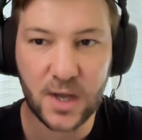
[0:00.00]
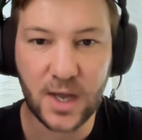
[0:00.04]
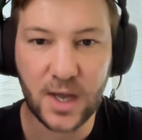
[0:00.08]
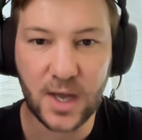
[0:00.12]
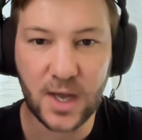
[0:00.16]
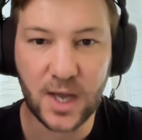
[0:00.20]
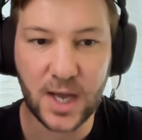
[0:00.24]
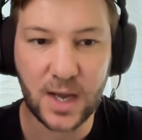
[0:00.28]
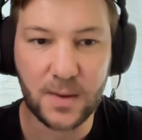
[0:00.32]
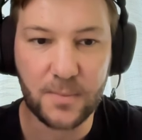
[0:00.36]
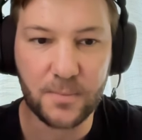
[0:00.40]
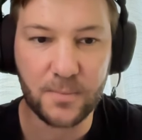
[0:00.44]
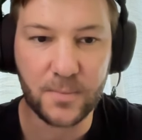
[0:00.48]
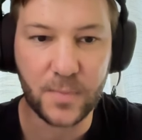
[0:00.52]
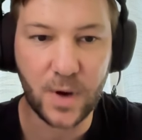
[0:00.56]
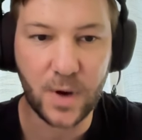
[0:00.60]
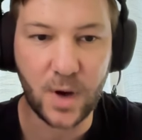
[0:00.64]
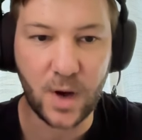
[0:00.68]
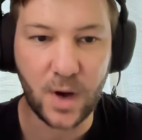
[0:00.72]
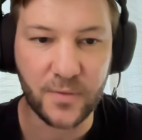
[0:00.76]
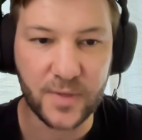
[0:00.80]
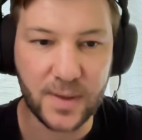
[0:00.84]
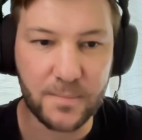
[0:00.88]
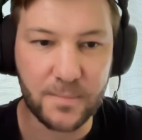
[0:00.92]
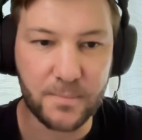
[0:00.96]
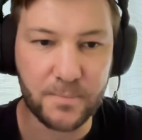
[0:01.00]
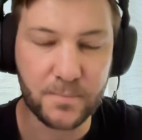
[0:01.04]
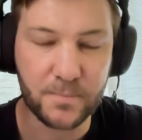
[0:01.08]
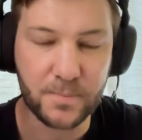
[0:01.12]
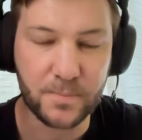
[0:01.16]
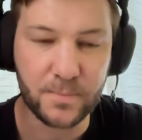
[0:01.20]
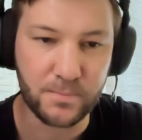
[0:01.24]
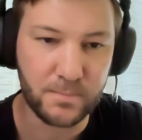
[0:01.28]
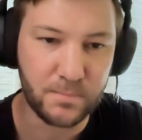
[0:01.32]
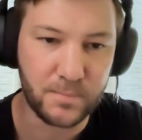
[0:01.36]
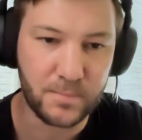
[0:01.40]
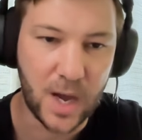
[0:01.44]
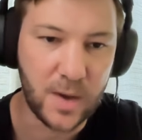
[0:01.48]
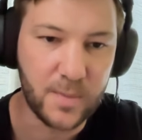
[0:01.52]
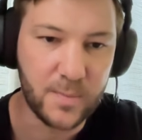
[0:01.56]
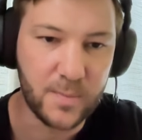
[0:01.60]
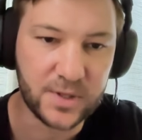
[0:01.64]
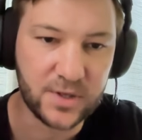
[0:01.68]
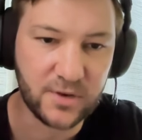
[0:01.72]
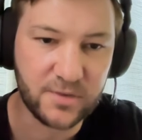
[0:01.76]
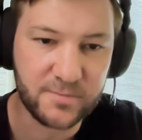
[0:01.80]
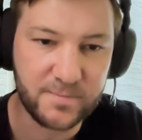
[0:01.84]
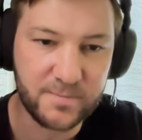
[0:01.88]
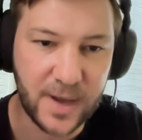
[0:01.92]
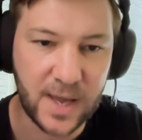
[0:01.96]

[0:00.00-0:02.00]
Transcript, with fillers: on the moment of